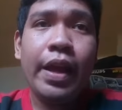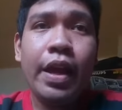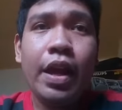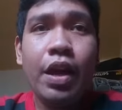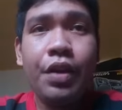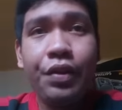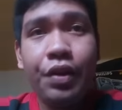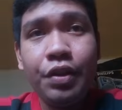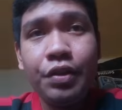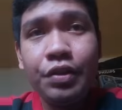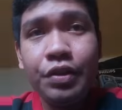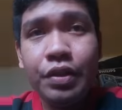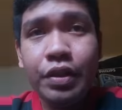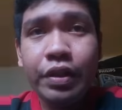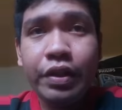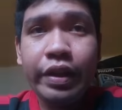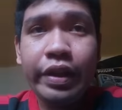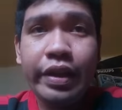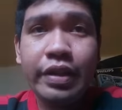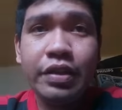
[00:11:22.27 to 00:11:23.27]
Consult the
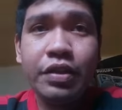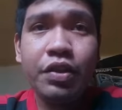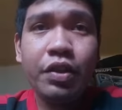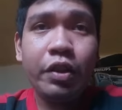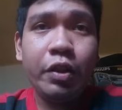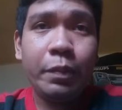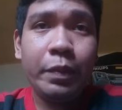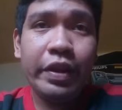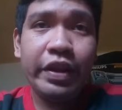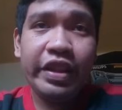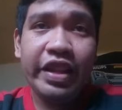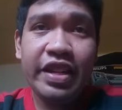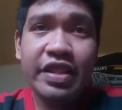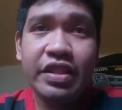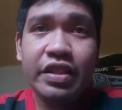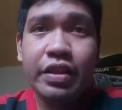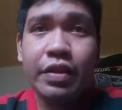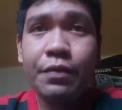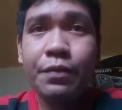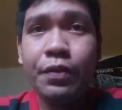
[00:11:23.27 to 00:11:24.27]
case
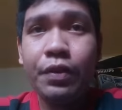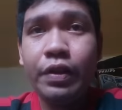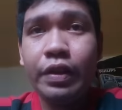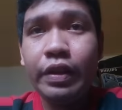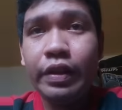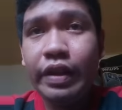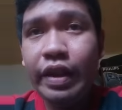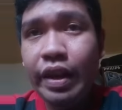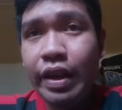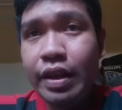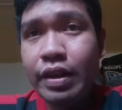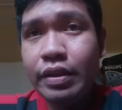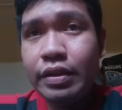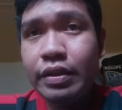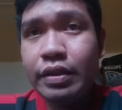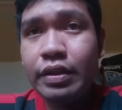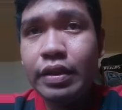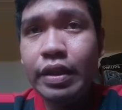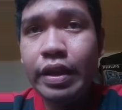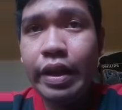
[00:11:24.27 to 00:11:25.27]
documentation for
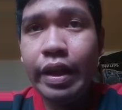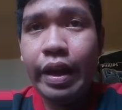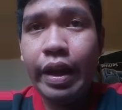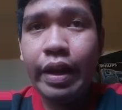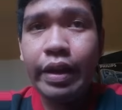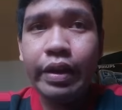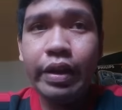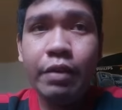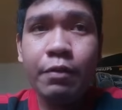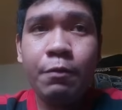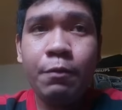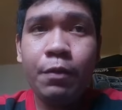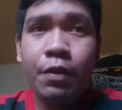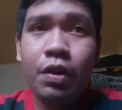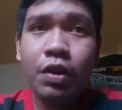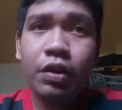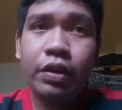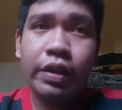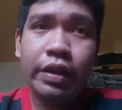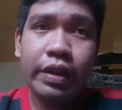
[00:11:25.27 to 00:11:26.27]
details and then
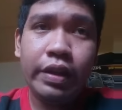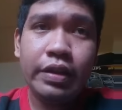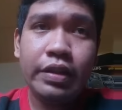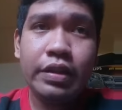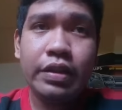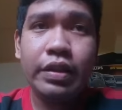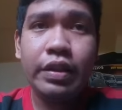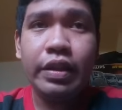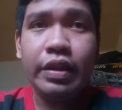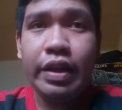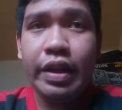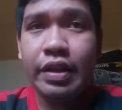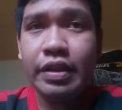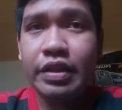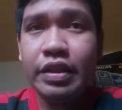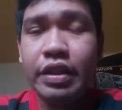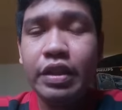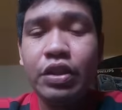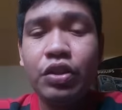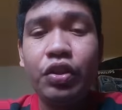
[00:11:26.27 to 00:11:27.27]
follow this
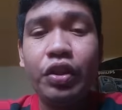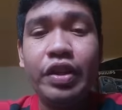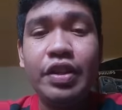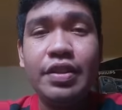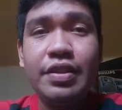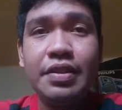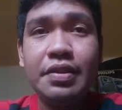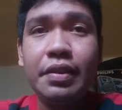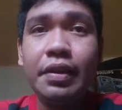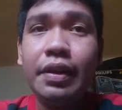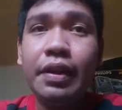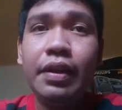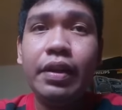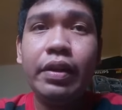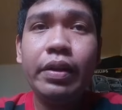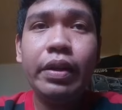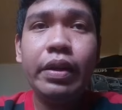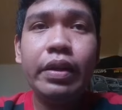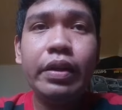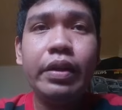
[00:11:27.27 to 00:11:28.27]
direction to install
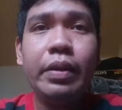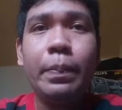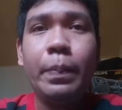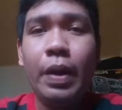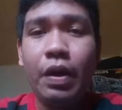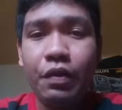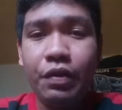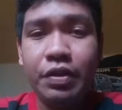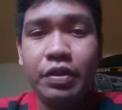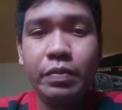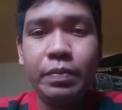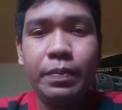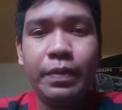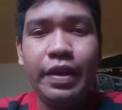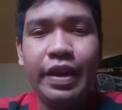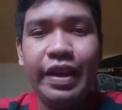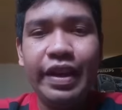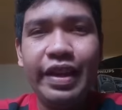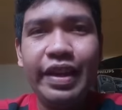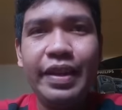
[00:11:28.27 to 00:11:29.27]
the power
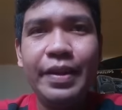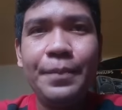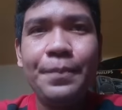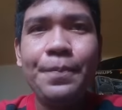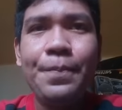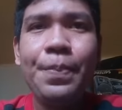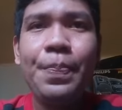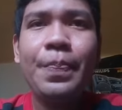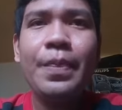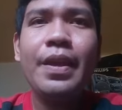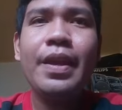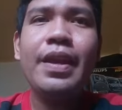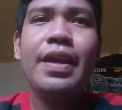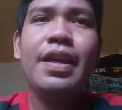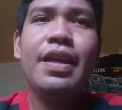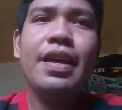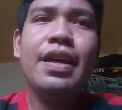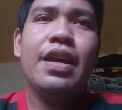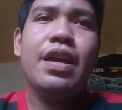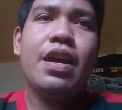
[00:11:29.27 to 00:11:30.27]
supply.
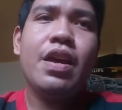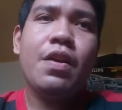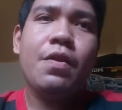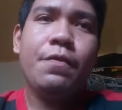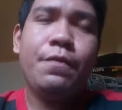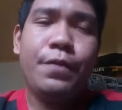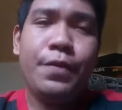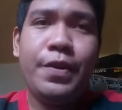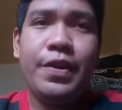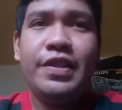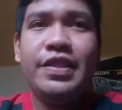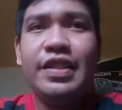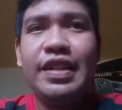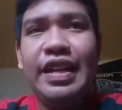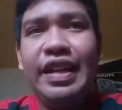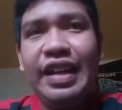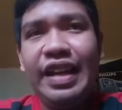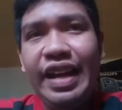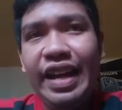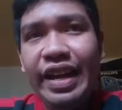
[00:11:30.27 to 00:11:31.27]
First,
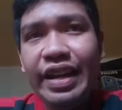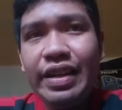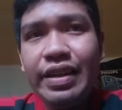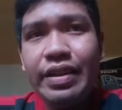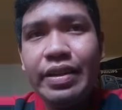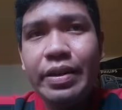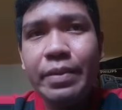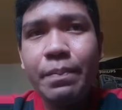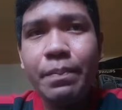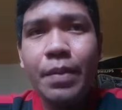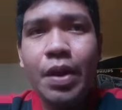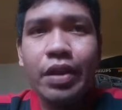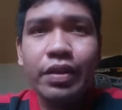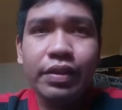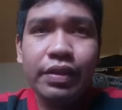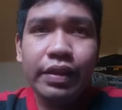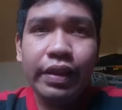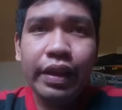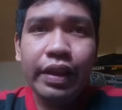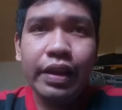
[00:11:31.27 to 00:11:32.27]
align the
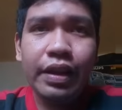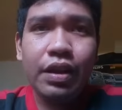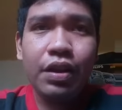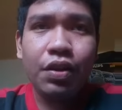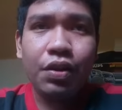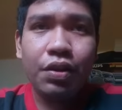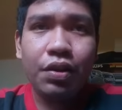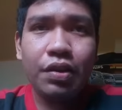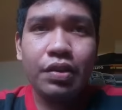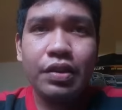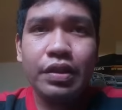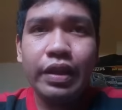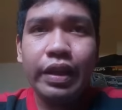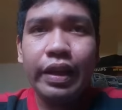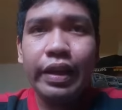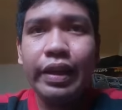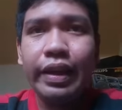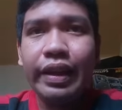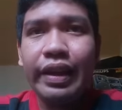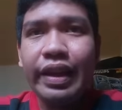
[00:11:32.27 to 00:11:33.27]
mounting holes in
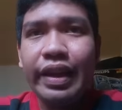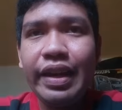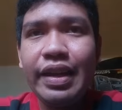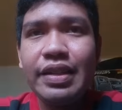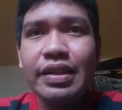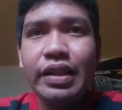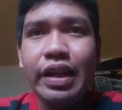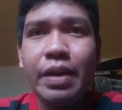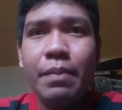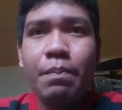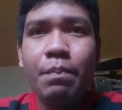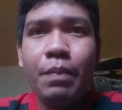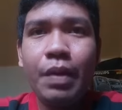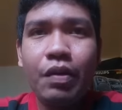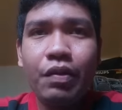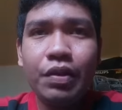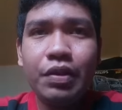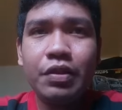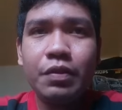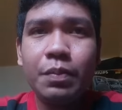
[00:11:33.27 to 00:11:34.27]
the case and
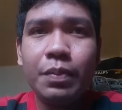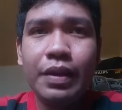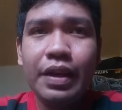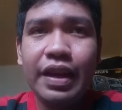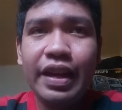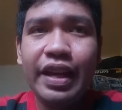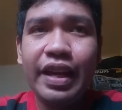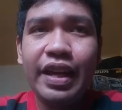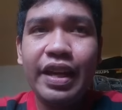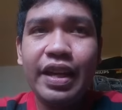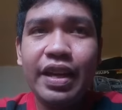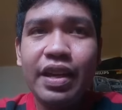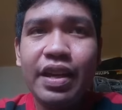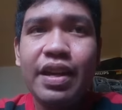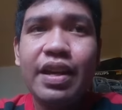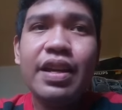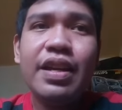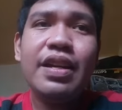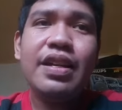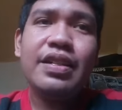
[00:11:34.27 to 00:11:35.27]
power supply.
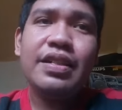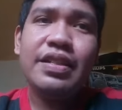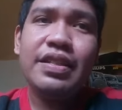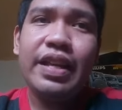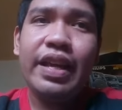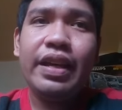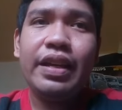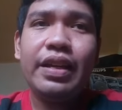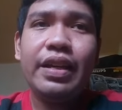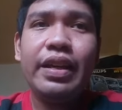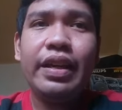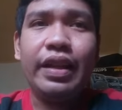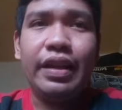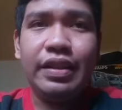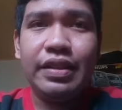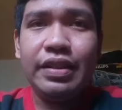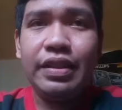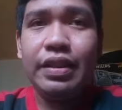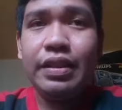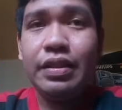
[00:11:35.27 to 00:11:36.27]
Second,
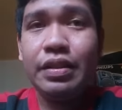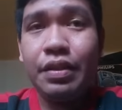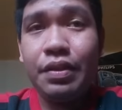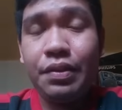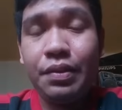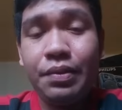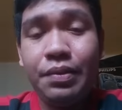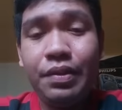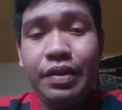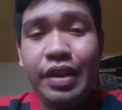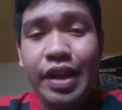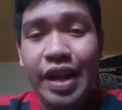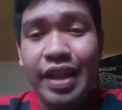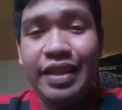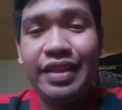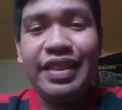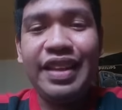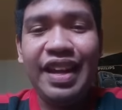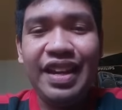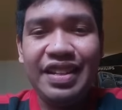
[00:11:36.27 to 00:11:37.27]
insert screw and
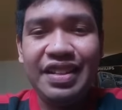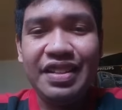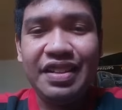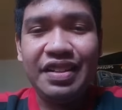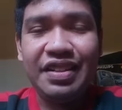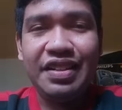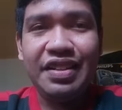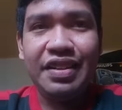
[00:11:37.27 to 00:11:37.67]
tighten.